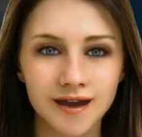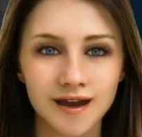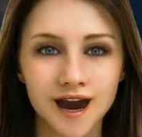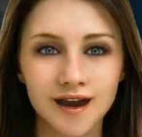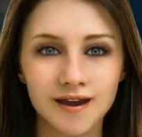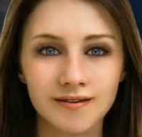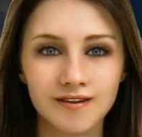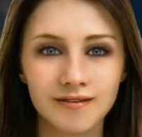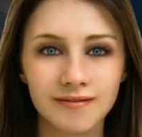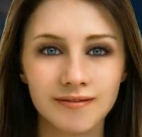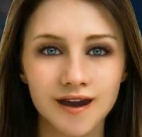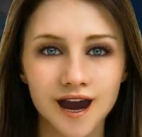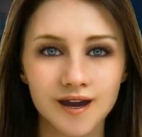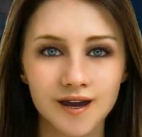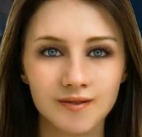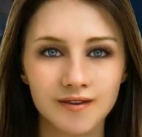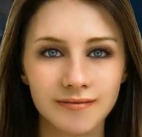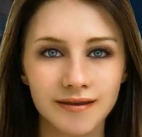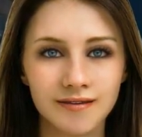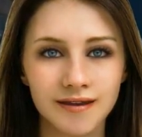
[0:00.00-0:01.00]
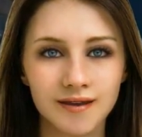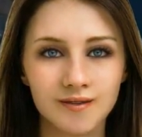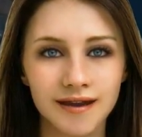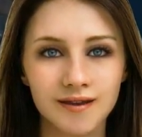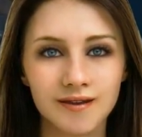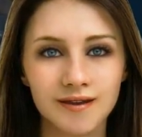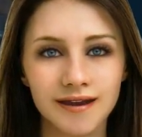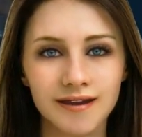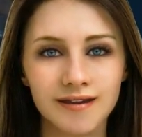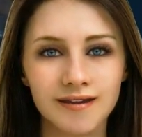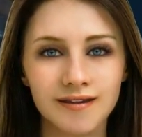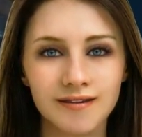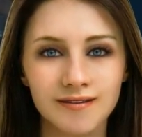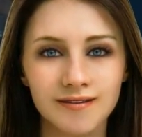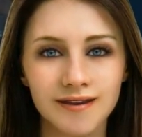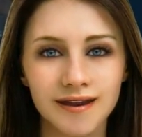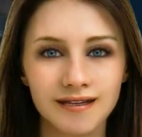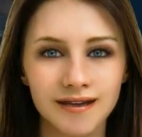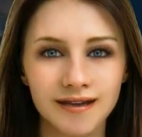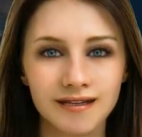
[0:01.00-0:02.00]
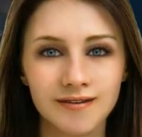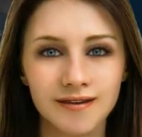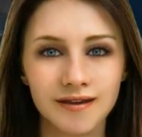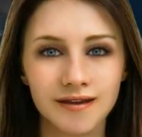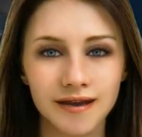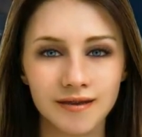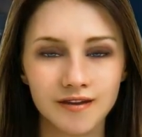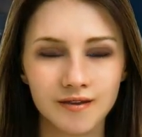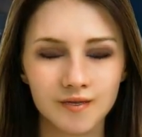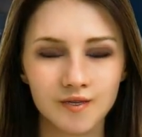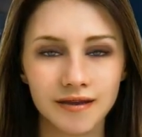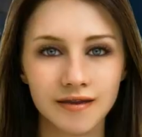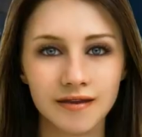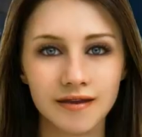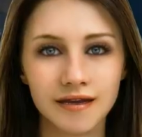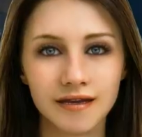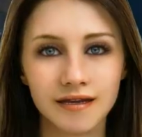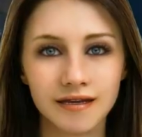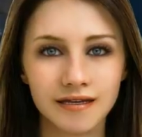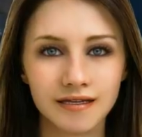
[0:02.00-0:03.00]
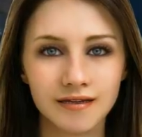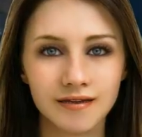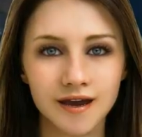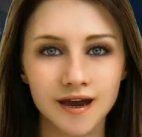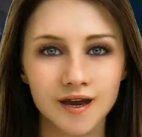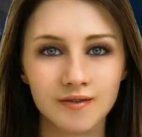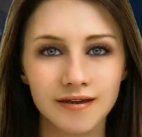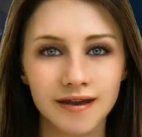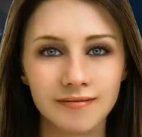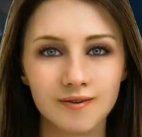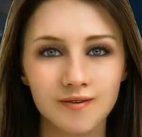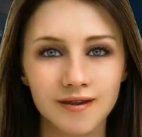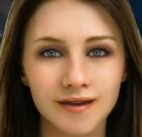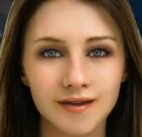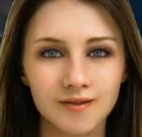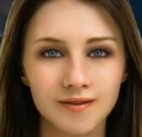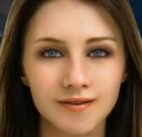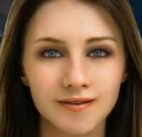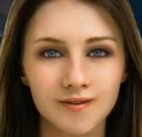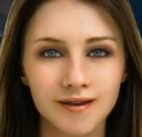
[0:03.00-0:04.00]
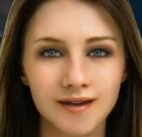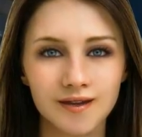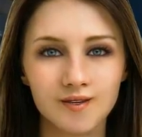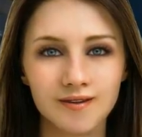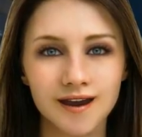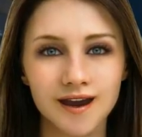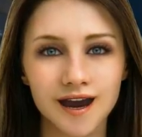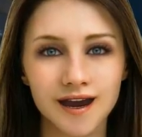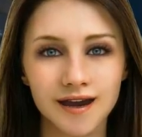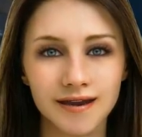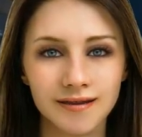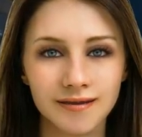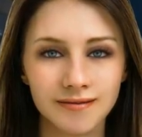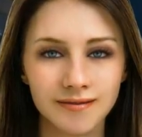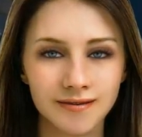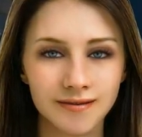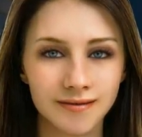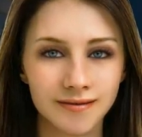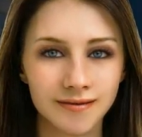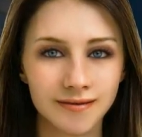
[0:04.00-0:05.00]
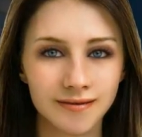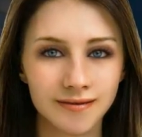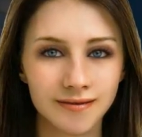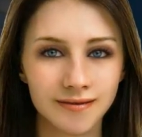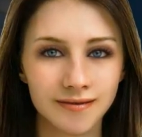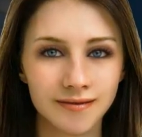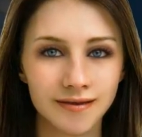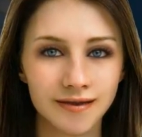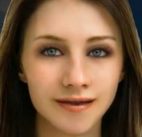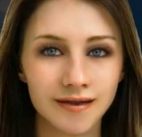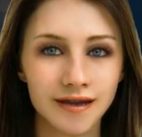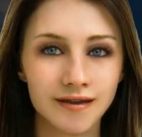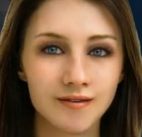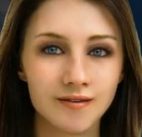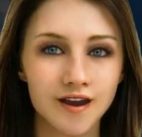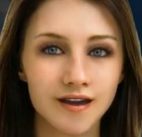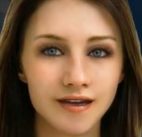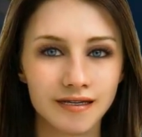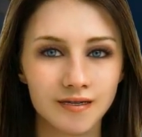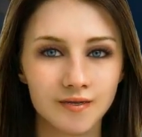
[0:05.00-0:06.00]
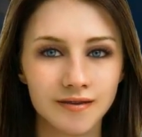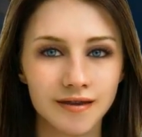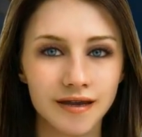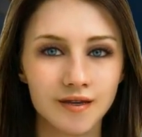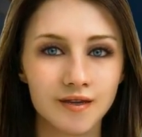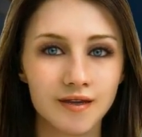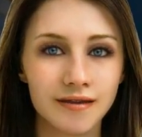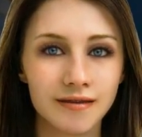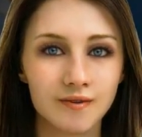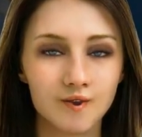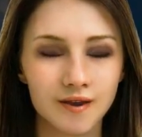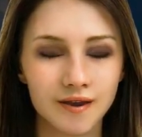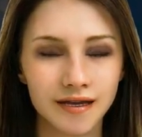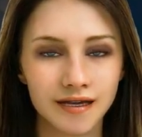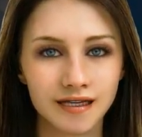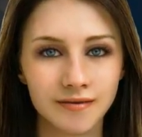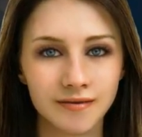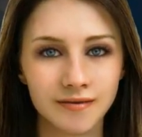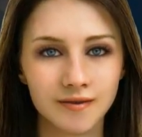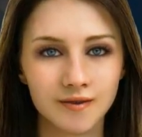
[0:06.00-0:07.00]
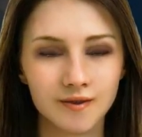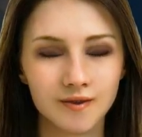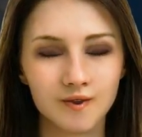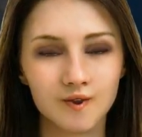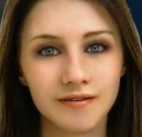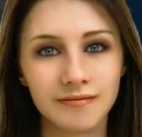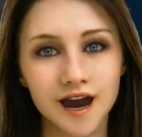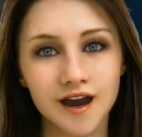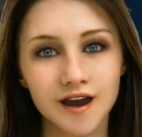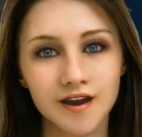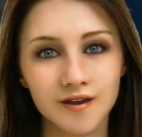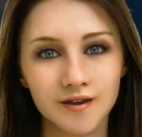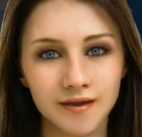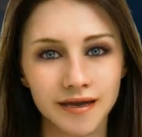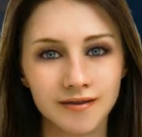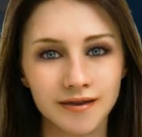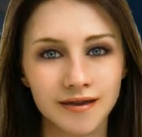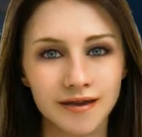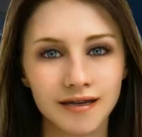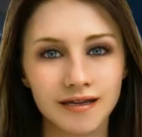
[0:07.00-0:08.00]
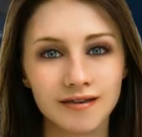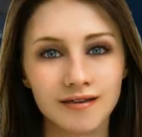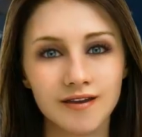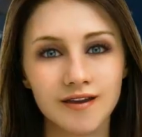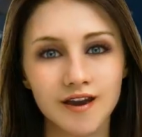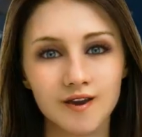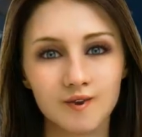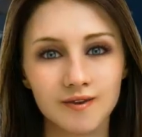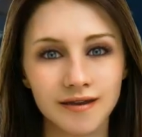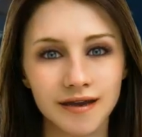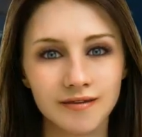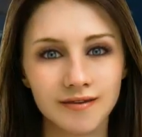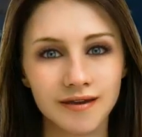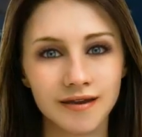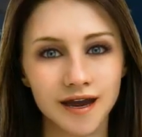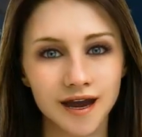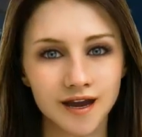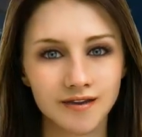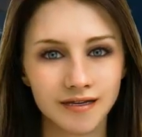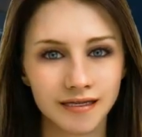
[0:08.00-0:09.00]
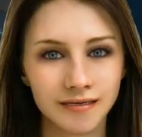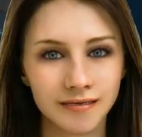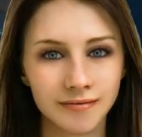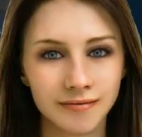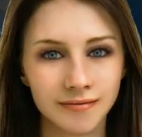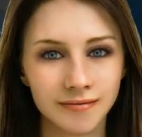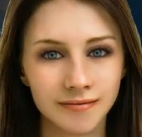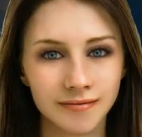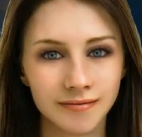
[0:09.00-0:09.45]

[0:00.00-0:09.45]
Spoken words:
Water hemlock is a particularly poisonous plant which is found in swampy areas of British Columbia. It grows up to 2 meters, with hollow roots and small white flowers.